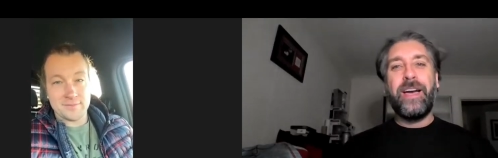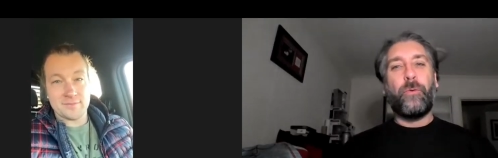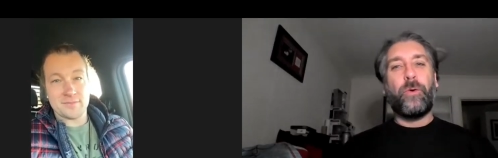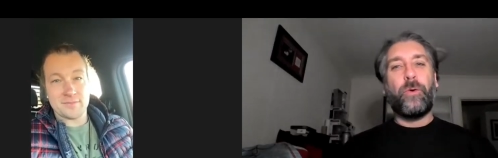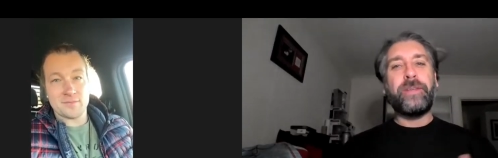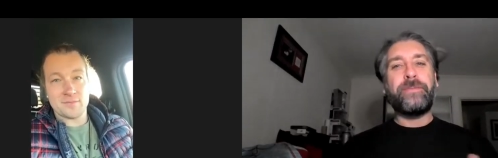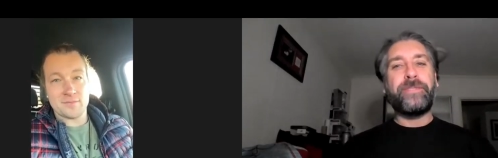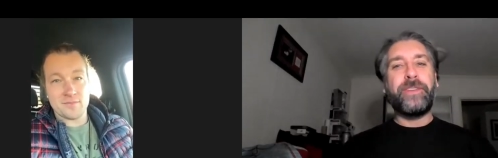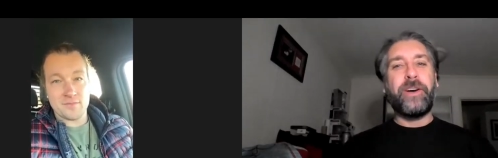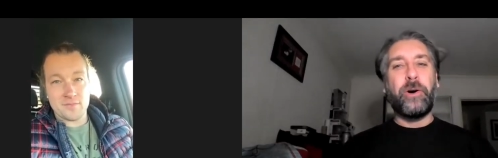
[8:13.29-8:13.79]

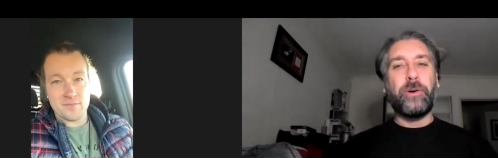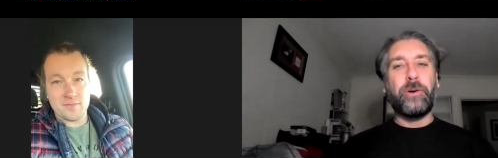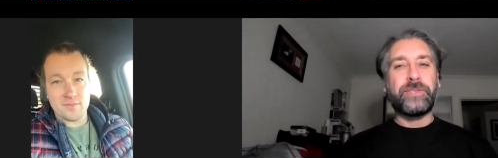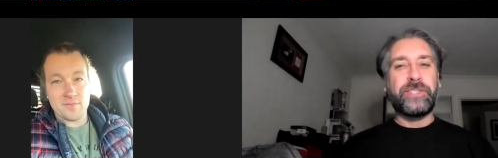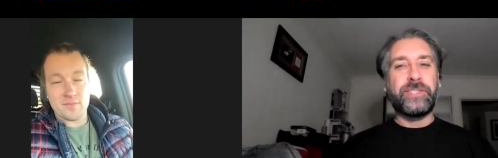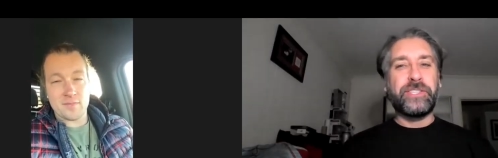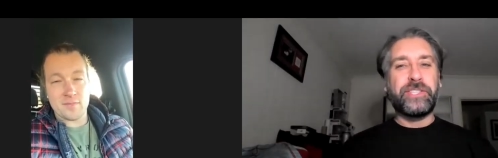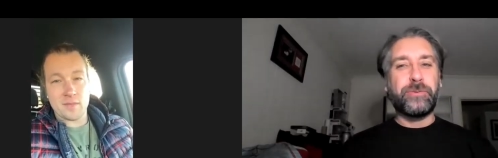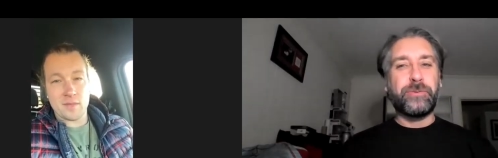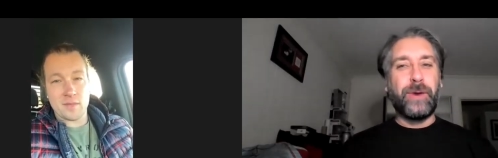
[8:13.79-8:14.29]
Speaker 1: What if the whole
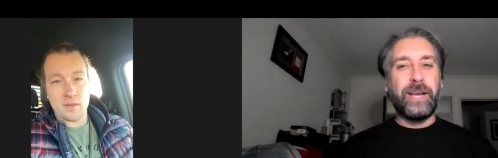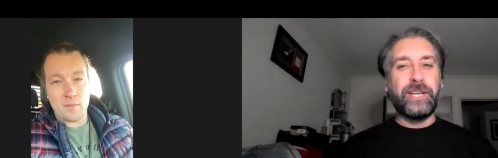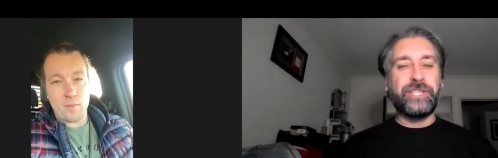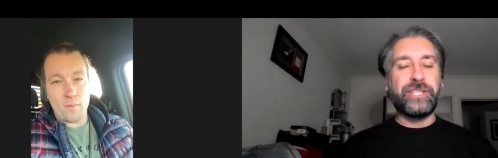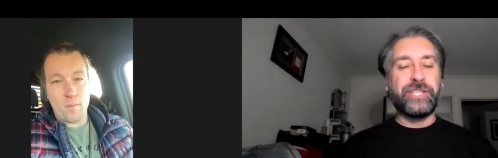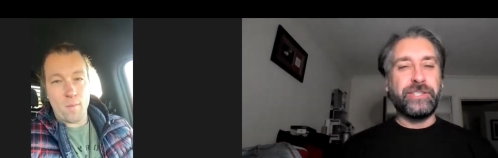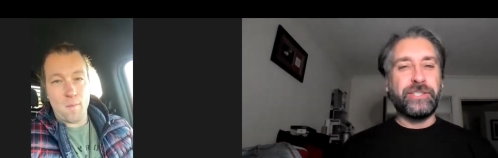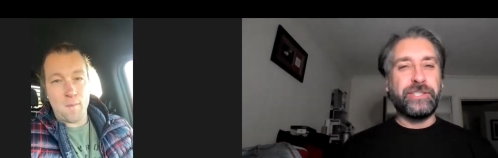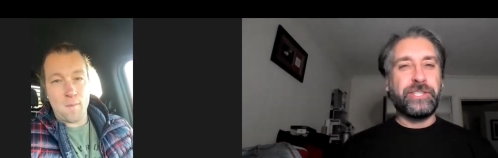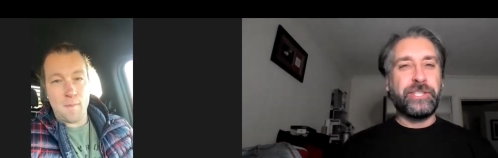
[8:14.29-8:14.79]

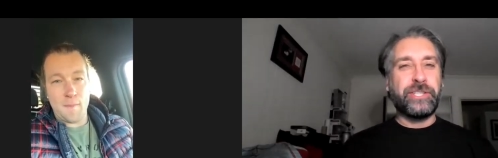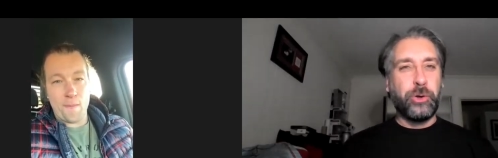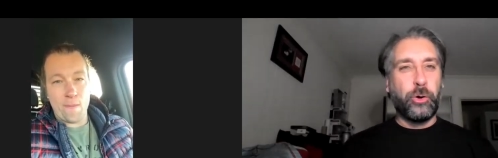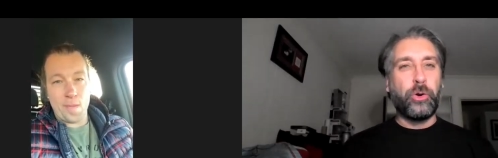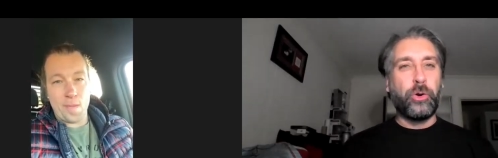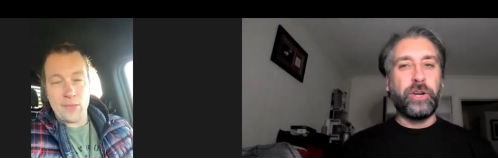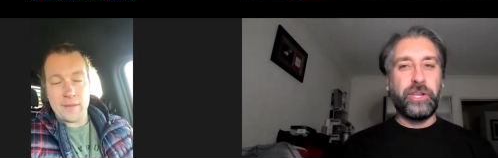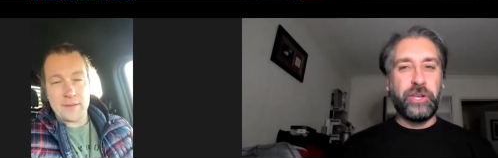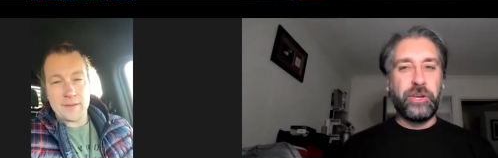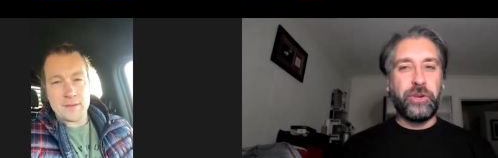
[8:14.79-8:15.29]
situation
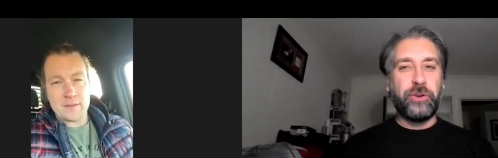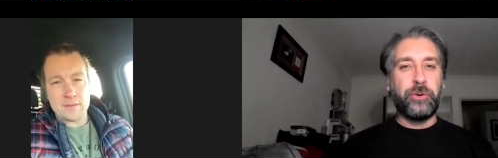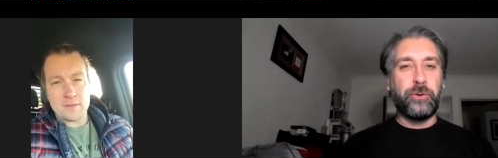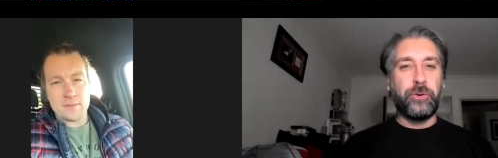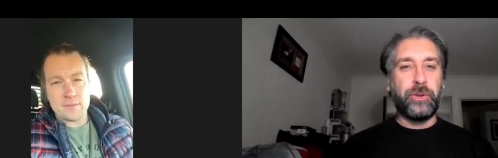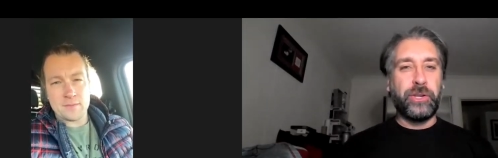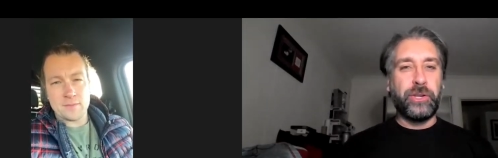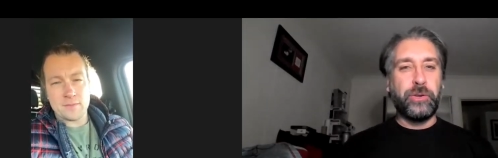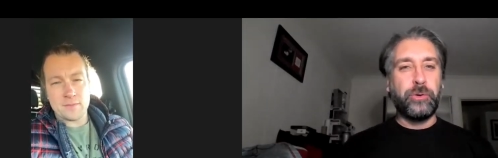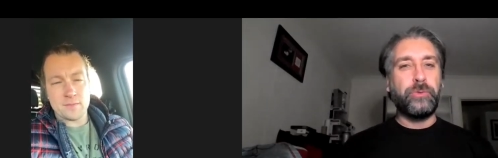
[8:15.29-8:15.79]
taught
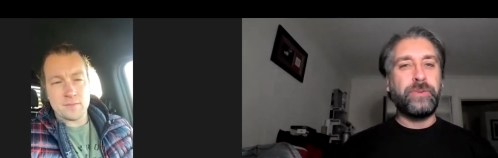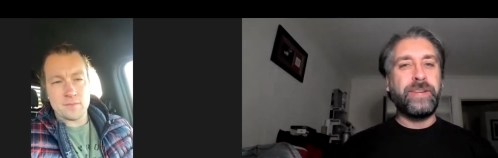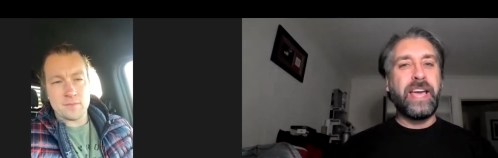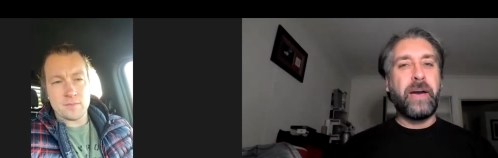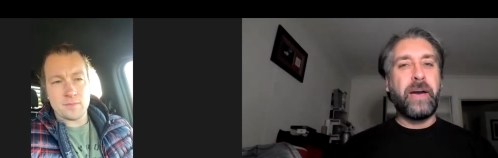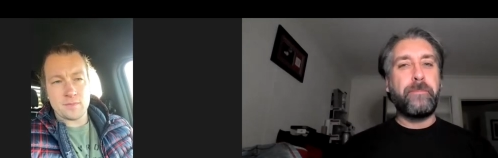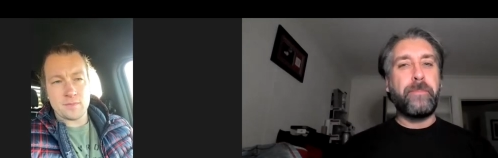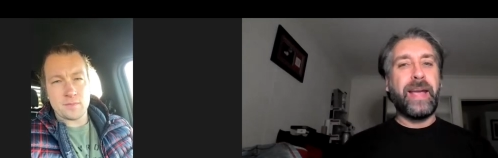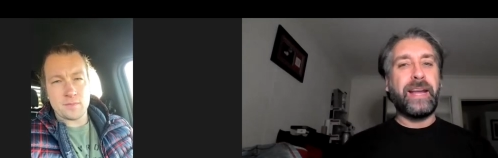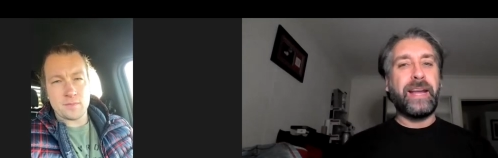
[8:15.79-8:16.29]
you, you'll
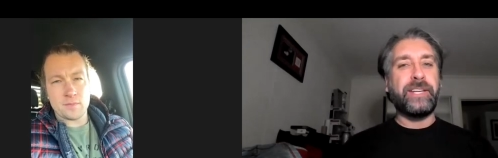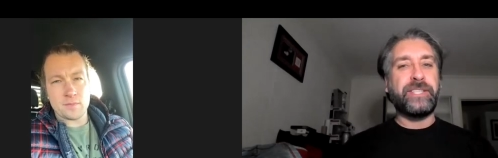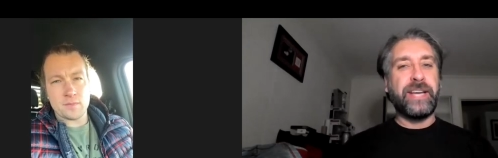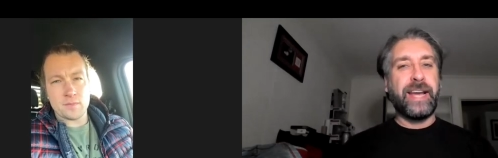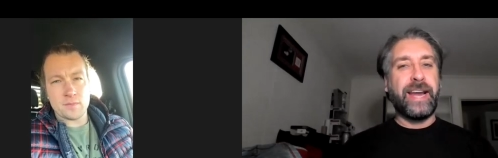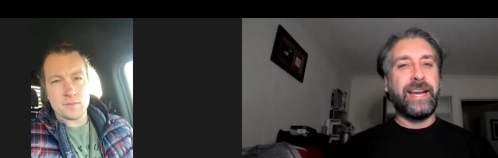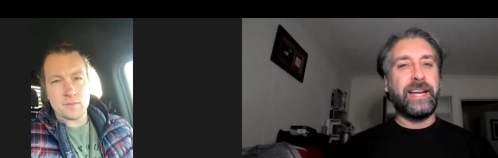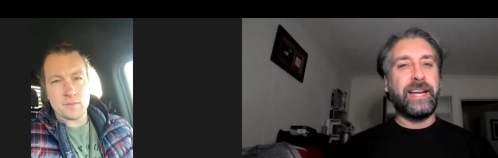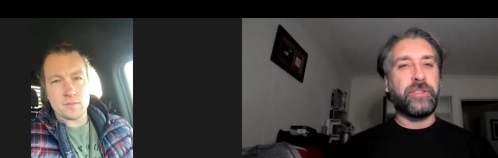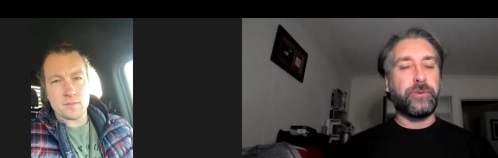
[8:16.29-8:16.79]
now
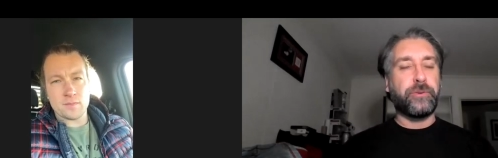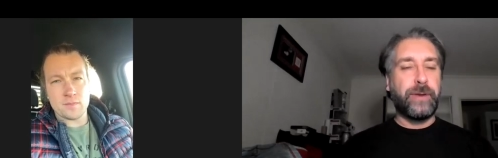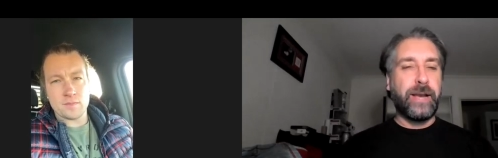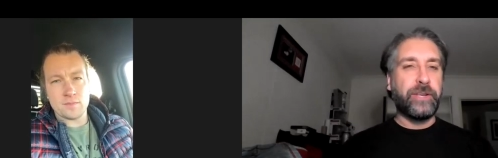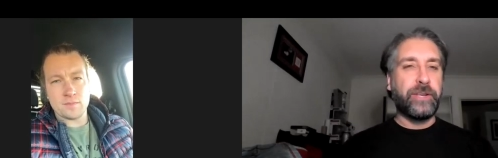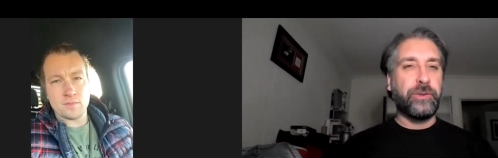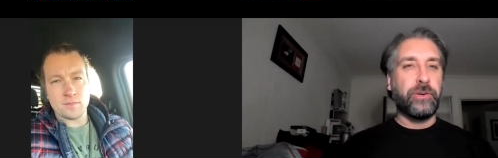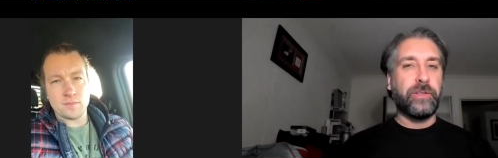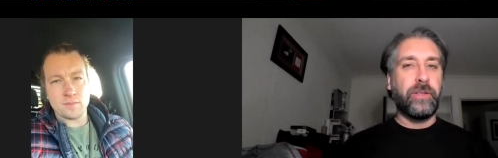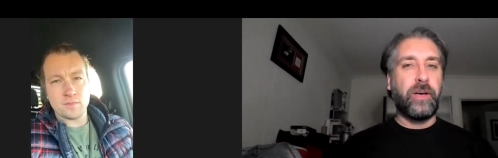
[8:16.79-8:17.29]
maintain
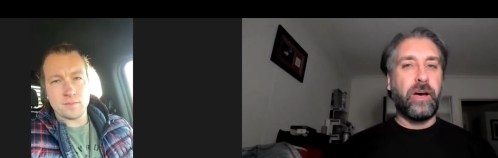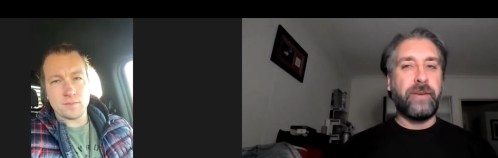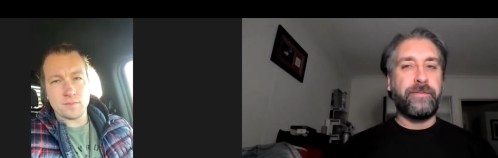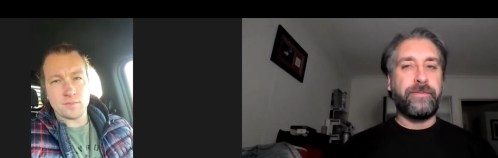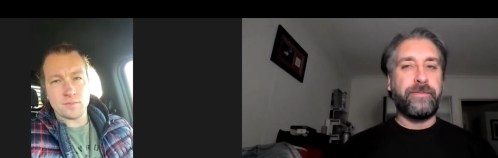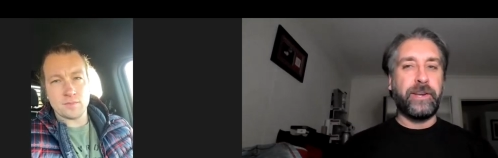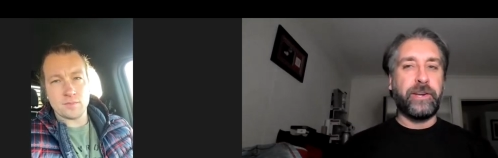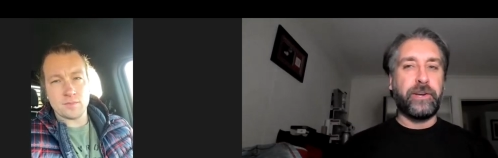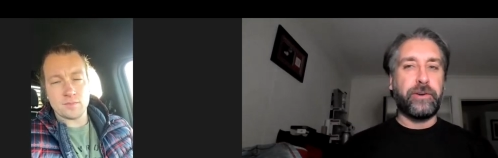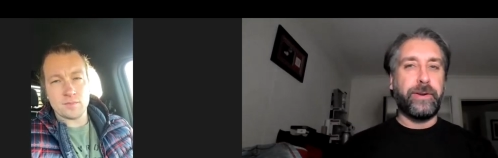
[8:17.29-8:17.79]
throughout your
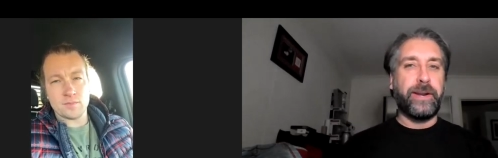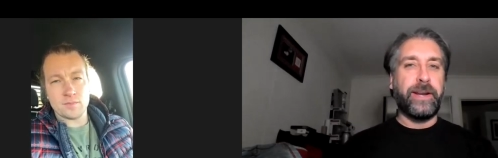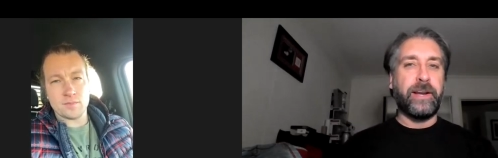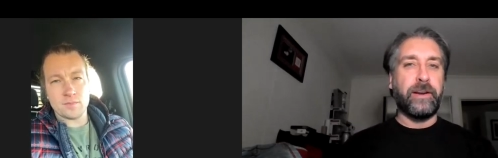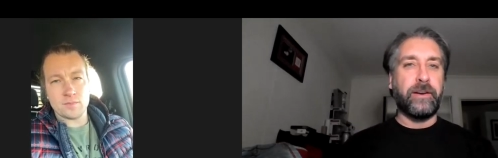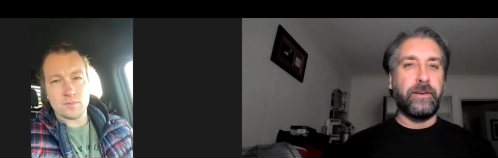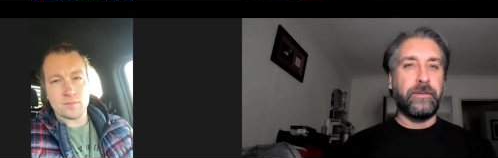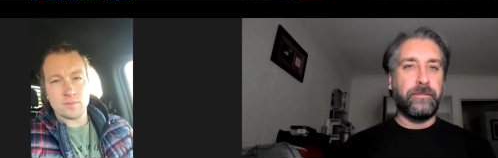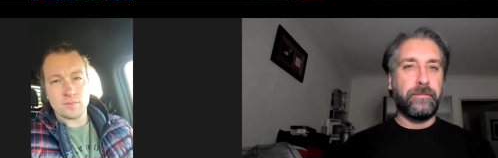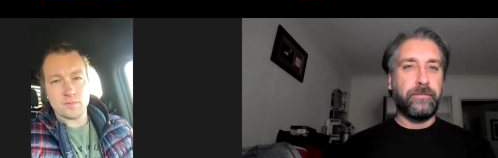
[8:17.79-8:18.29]
life and
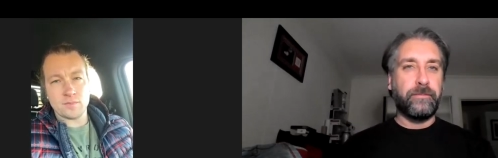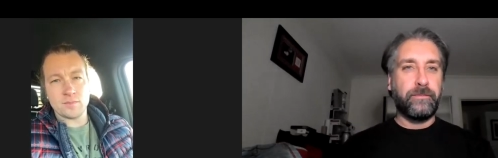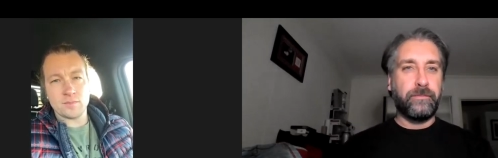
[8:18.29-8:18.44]
career?